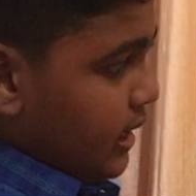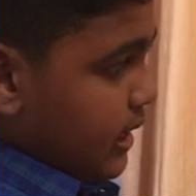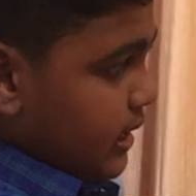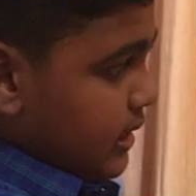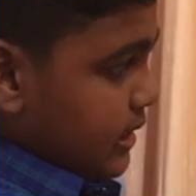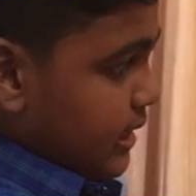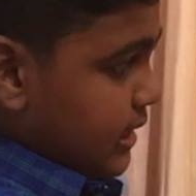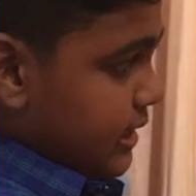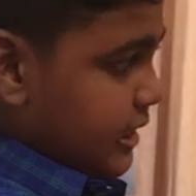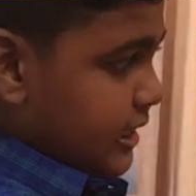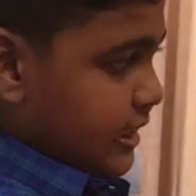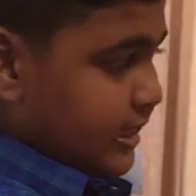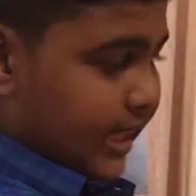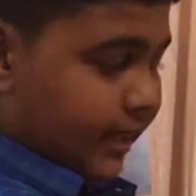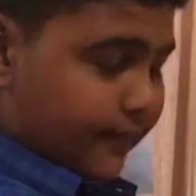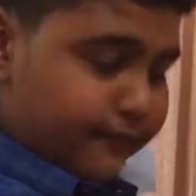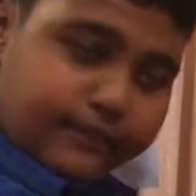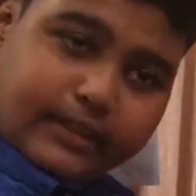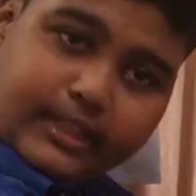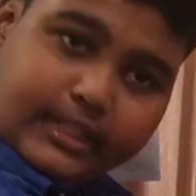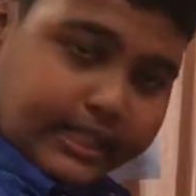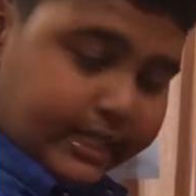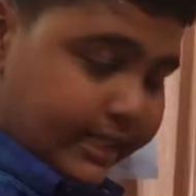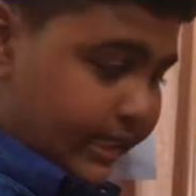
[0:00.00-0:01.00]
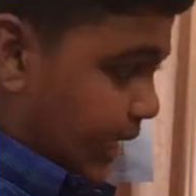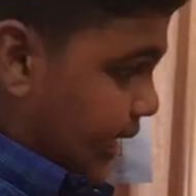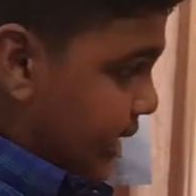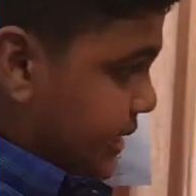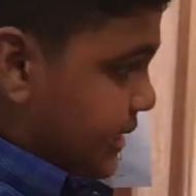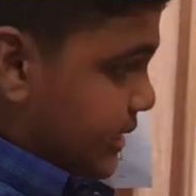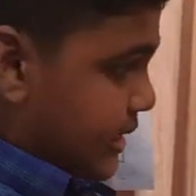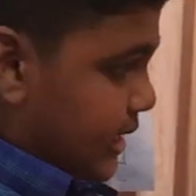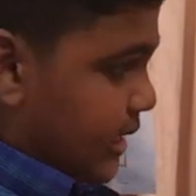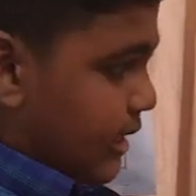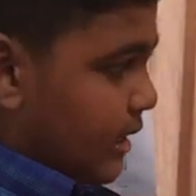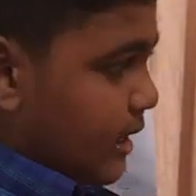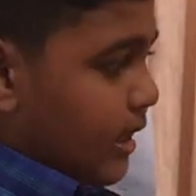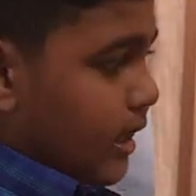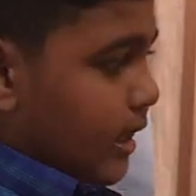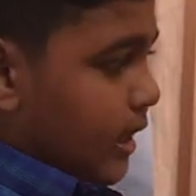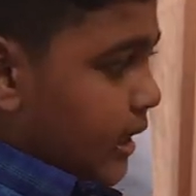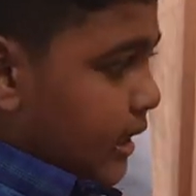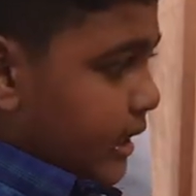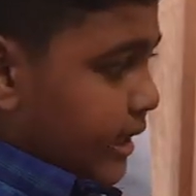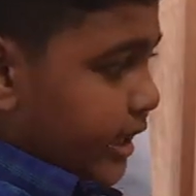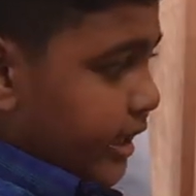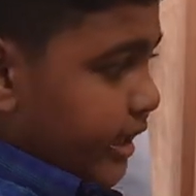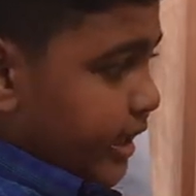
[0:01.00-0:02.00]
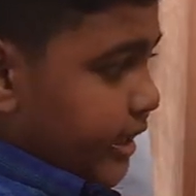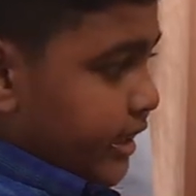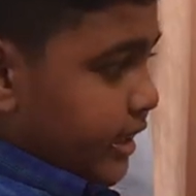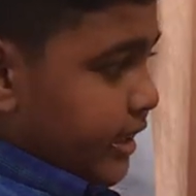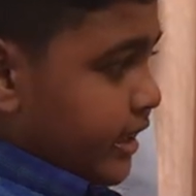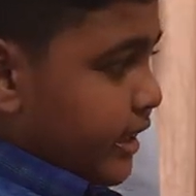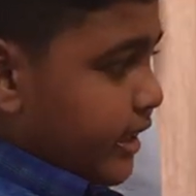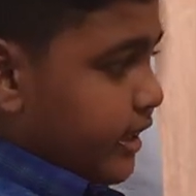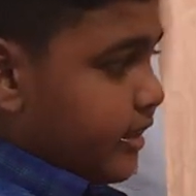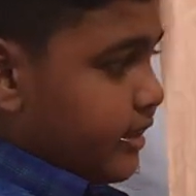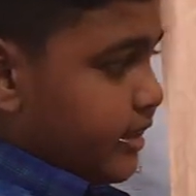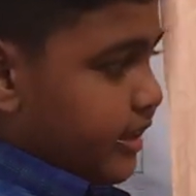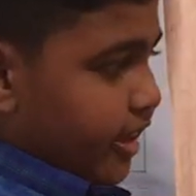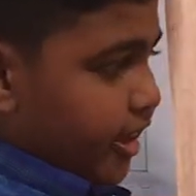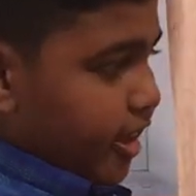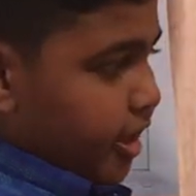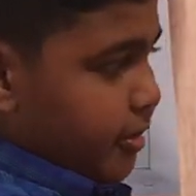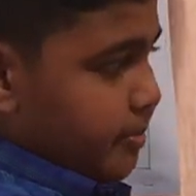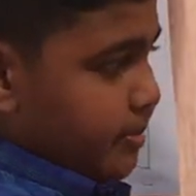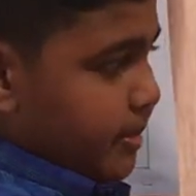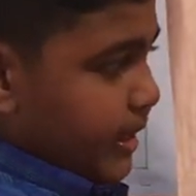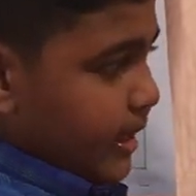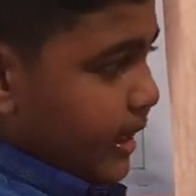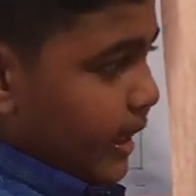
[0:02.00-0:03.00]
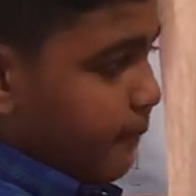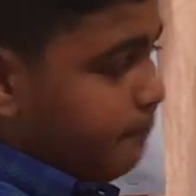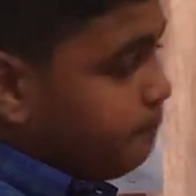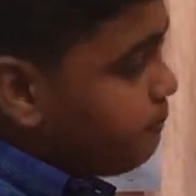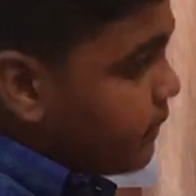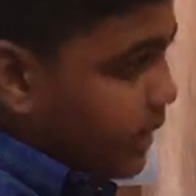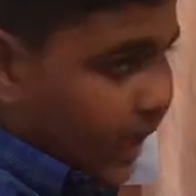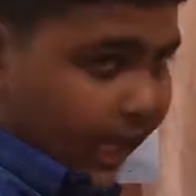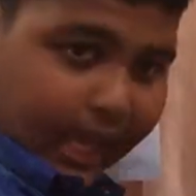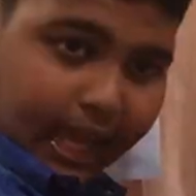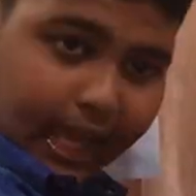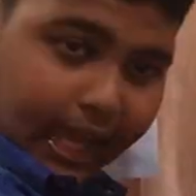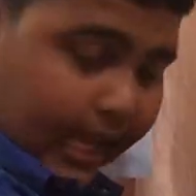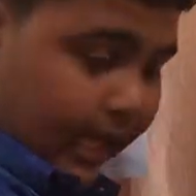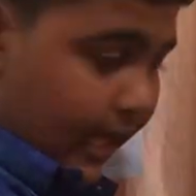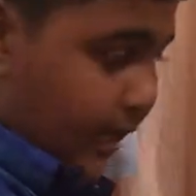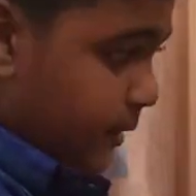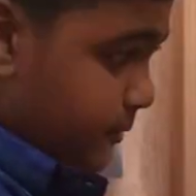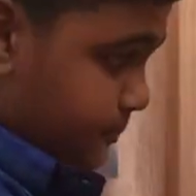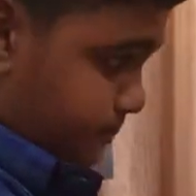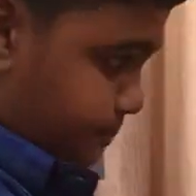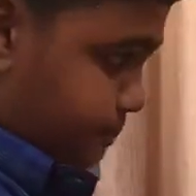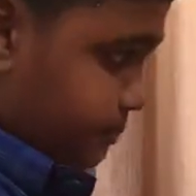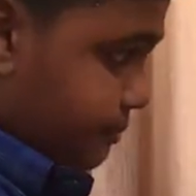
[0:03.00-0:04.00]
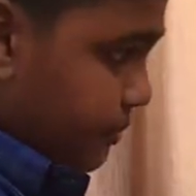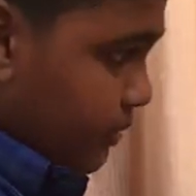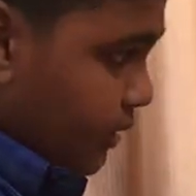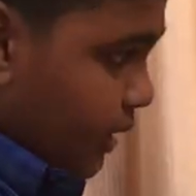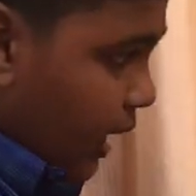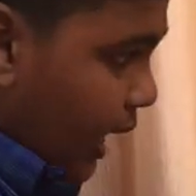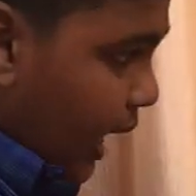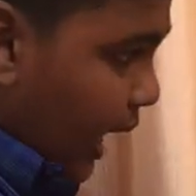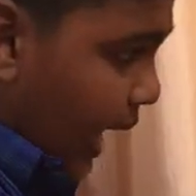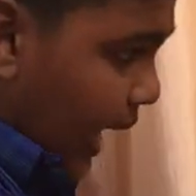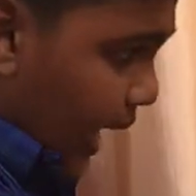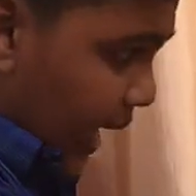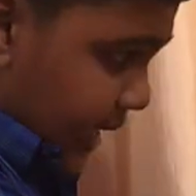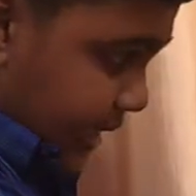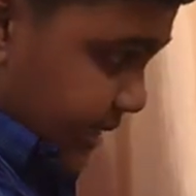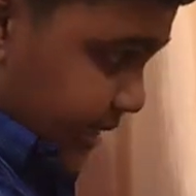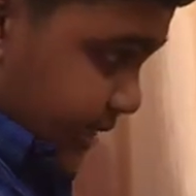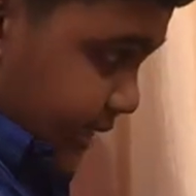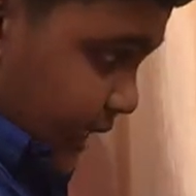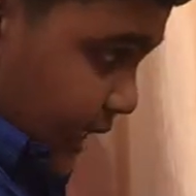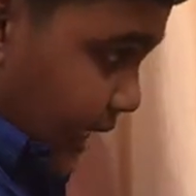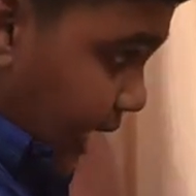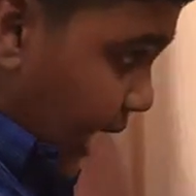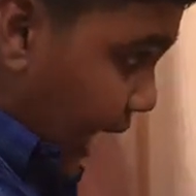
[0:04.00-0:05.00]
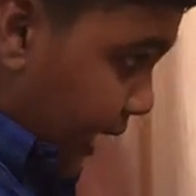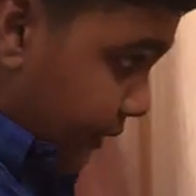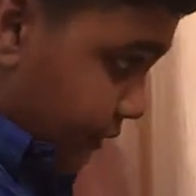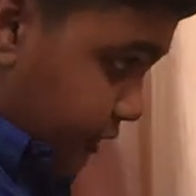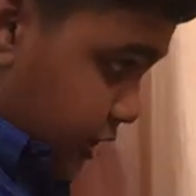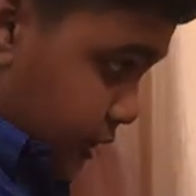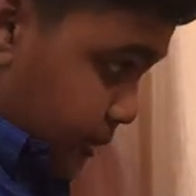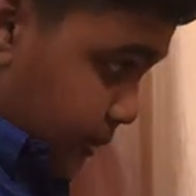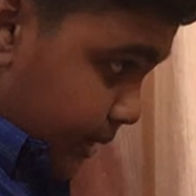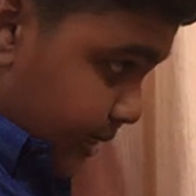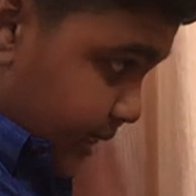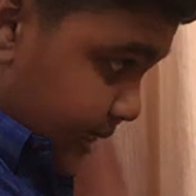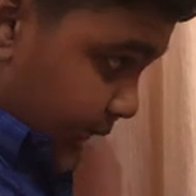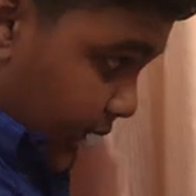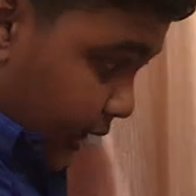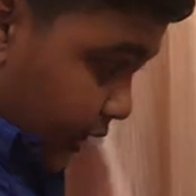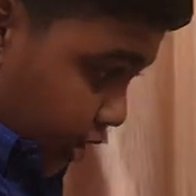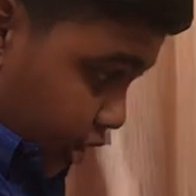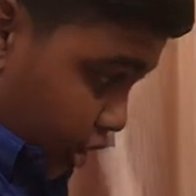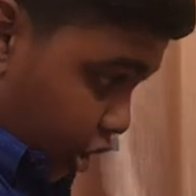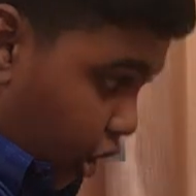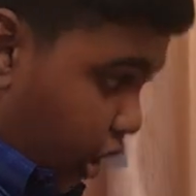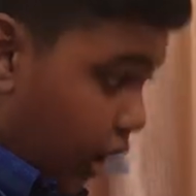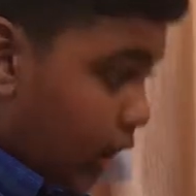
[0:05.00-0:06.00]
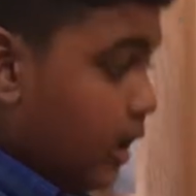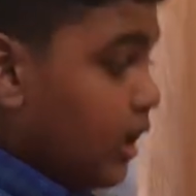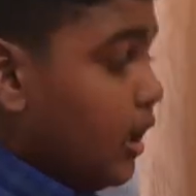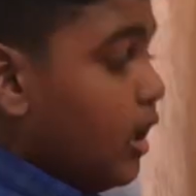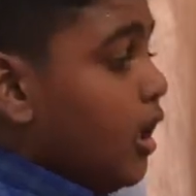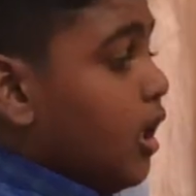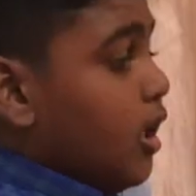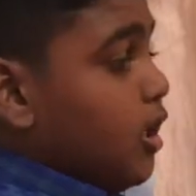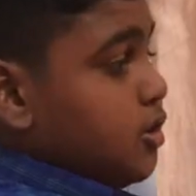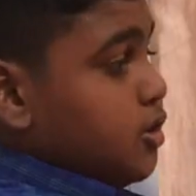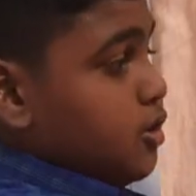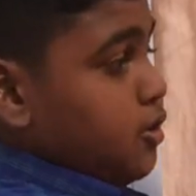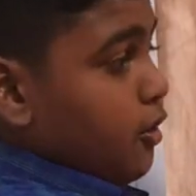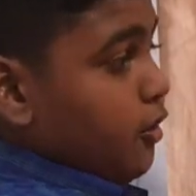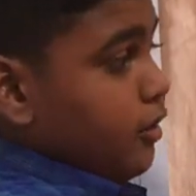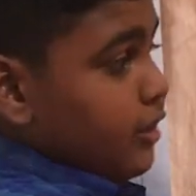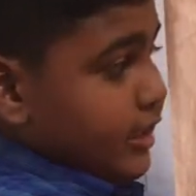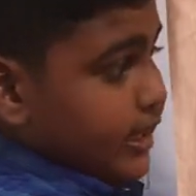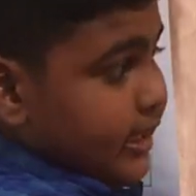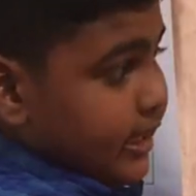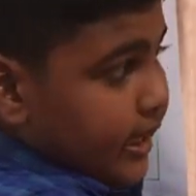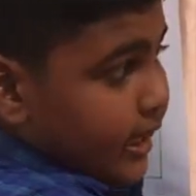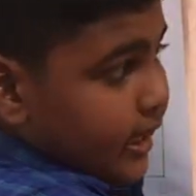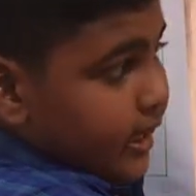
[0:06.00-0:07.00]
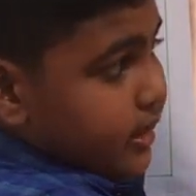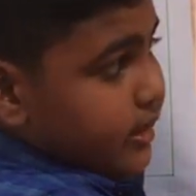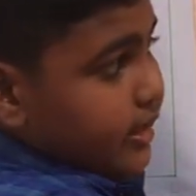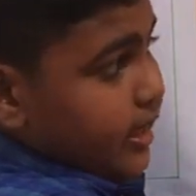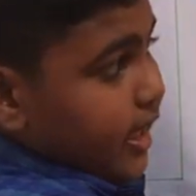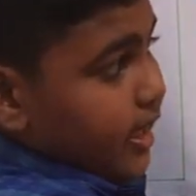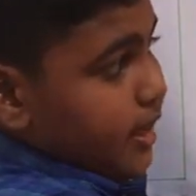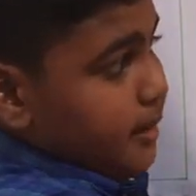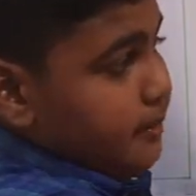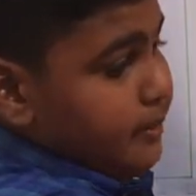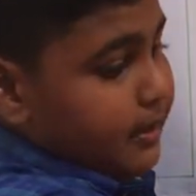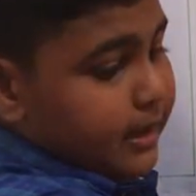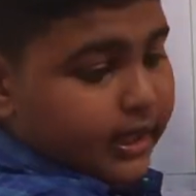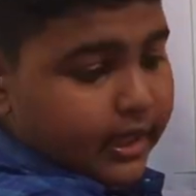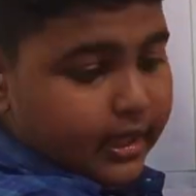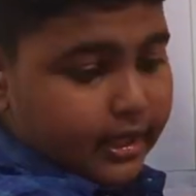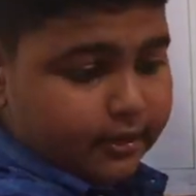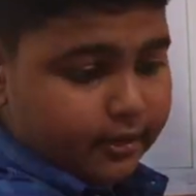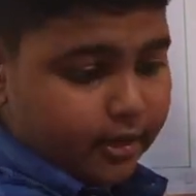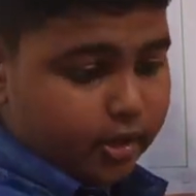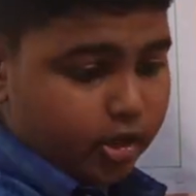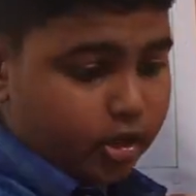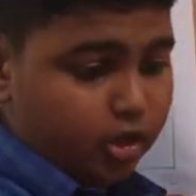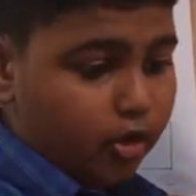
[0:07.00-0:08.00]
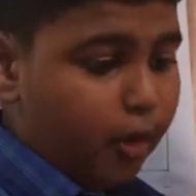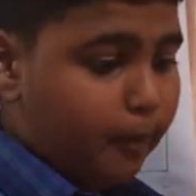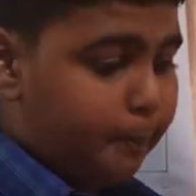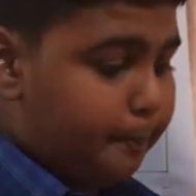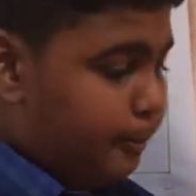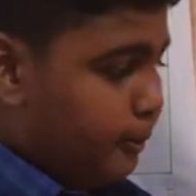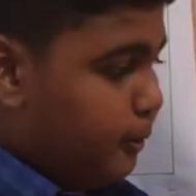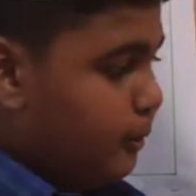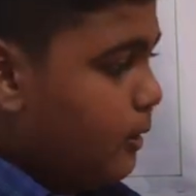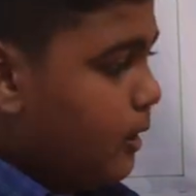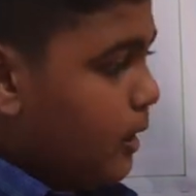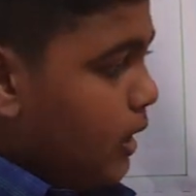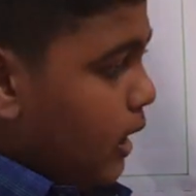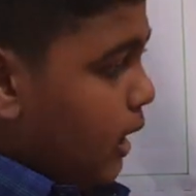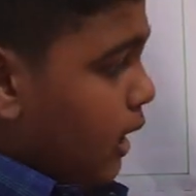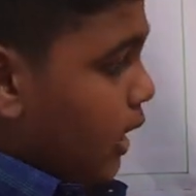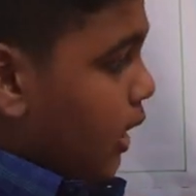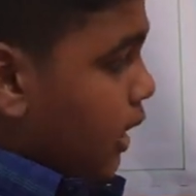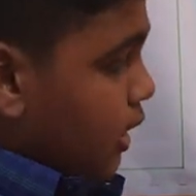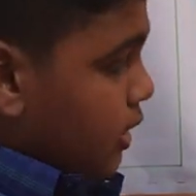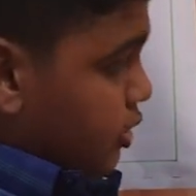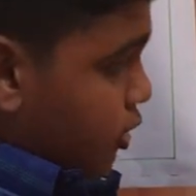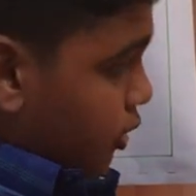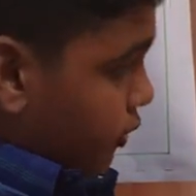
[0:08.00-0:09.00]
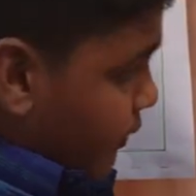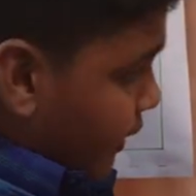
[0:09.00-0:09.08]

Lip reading: This is a wheel and axle. Here there will be a axle, which means a rod. So here there will be a rope. So